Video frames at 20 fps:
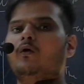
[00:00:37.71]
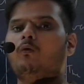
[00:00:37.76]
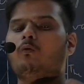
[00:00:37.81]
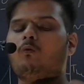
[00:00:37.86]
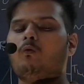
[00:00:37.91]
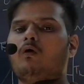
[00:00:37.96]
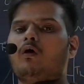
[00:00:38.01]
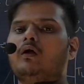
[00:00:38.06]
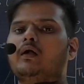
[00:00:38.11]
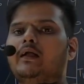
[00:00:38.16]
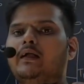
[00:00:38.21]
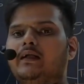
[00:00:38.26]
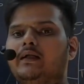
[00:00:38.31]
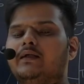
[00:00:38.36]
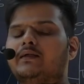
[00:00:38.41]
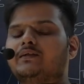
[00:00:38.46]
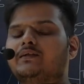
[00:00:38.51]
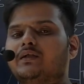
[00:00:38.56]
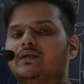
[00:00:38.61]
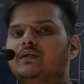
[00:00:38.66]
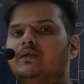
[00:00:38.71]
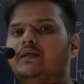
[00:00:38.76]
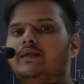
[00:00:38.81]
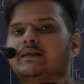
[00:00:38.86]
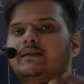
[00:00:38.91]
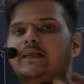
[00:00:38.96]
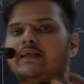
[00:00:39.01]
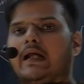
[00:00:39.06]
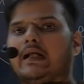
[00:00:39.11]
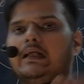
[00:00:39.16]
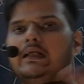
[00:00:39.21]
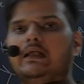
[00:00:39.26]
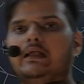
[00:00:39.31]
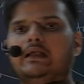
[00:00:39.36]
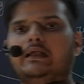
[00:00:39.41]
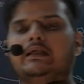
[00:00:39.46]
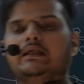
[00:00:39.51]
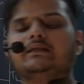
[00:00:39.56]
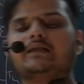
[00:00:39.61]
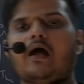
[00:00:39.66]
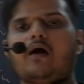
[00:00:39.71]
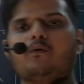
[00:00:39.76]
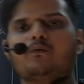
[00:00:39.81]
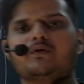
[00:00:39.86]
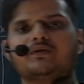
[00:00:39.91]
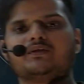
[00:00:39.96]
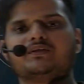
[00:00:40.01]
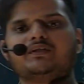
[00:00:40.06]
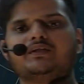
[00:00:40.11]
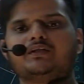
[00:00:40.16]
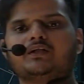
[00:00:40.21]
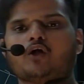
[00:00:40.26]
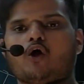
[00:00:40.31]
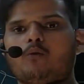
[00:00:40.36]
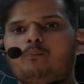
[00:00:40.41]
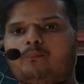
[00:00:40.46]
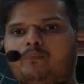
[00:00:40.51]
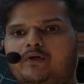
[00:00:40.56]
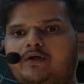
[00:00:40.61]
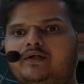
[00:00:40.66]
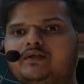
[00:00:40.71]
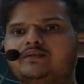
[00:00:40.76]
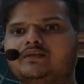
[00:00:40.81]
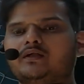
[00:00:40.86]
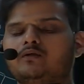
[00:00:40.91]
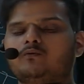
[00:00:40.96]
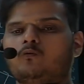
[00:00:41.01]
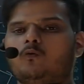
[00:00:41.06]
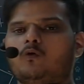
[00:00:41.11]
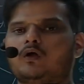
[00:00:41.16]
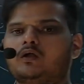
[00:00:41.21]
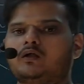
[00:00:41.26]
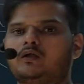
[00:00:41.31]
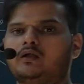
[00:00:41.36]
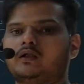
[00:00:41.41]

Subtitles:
what heat exchanger exactly is, how does it operates, and what